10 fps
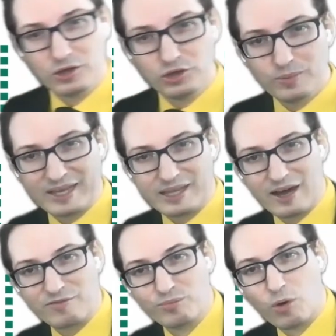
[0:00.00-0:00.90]
you might
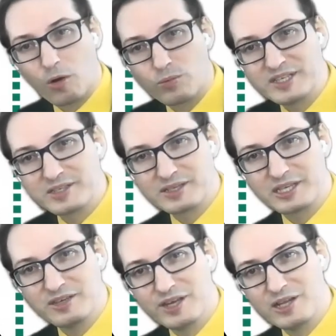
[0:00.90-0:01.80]
have more recent
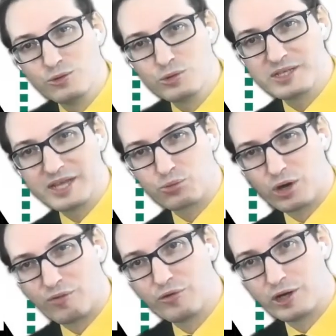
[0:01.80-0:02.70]
key values that were
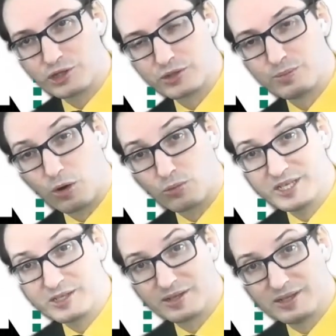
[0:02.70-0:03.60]
flushed more
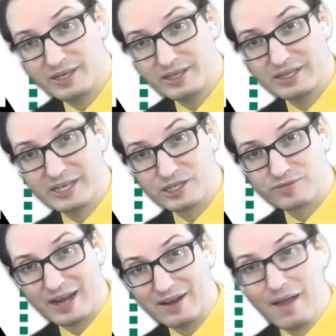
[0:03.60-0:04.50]
recently in the H
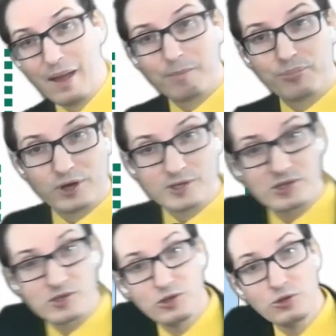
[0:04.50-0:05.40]
file,
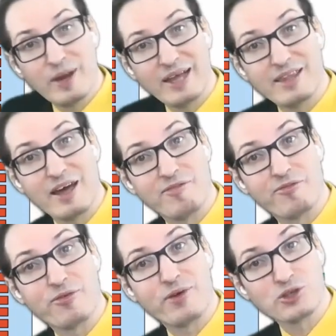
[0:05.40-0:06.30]
plus you might have
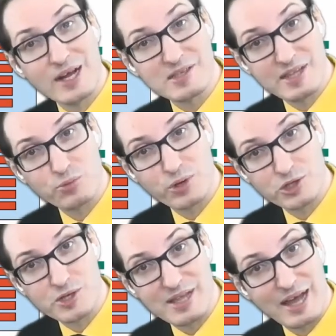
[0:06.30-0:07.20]
fresh ones that
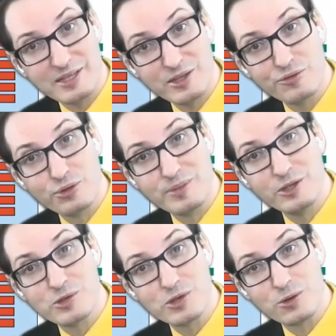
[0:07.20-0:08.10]
were just added a few
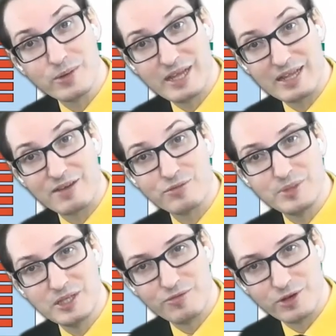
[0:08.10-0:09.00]
minutes ago and that haven't
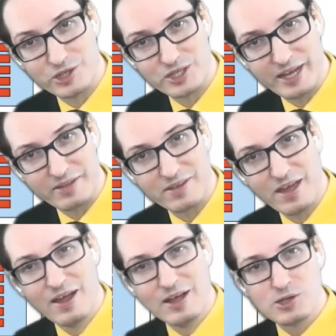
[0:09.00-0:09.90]
been flushed yet.
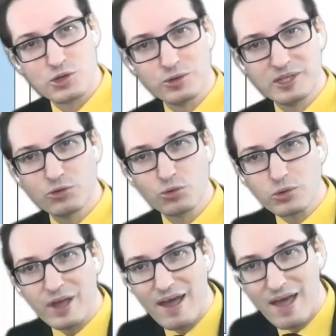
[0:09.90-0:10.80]
So you need to
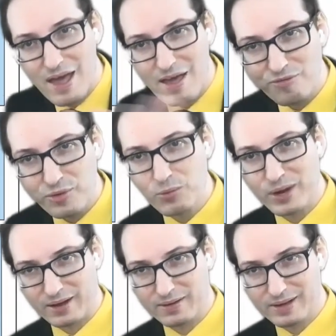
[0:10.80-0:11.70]
look
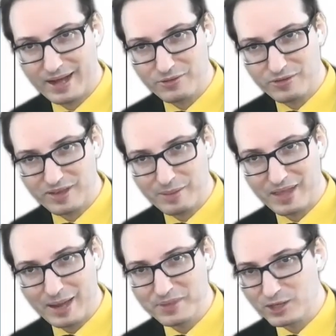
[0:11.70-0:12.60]
everywhere at the same
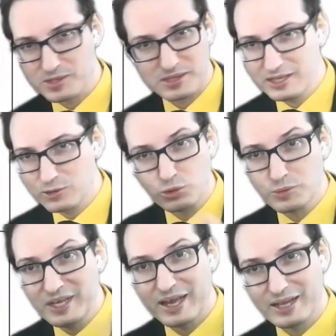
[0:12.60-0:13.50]
time because it could
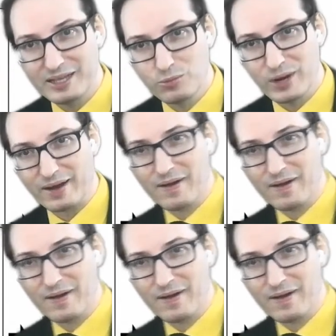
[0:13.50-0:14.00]
be anywhere.